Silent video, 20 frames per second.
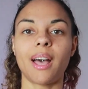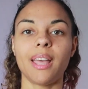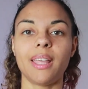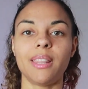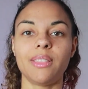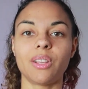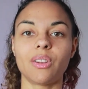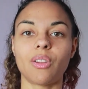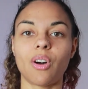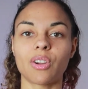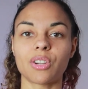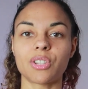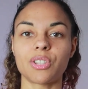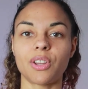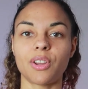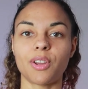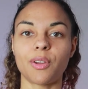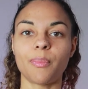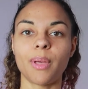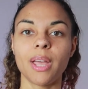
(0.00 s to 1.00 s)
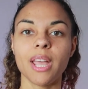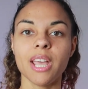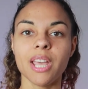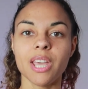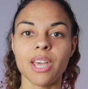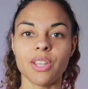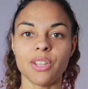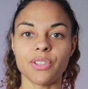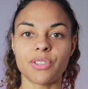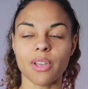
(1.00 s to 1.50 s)
in the long term.
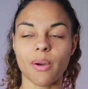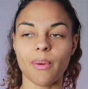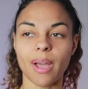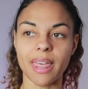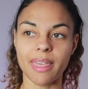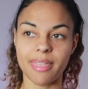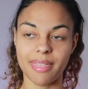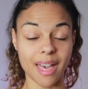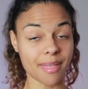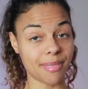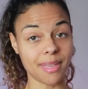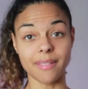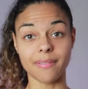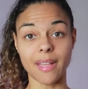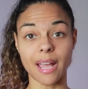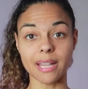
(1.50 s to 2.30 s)
So I think